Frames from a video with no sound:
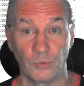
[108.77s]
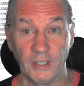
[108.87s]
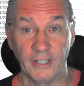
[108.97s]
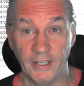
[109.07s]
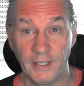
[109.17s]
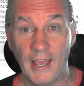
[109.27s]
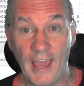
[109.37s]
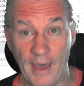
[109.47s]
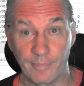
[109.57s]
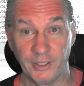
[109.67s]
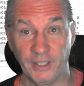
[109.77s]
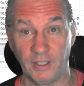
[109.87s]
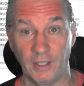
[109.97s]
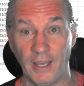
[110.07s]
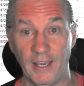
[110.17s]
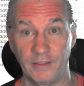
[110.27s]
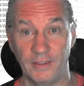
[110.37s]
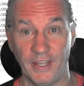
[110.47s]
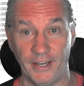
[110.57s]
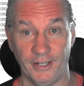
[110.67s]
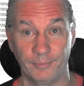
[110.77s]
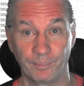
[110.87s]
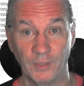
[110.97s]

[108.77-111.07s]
really happening in there.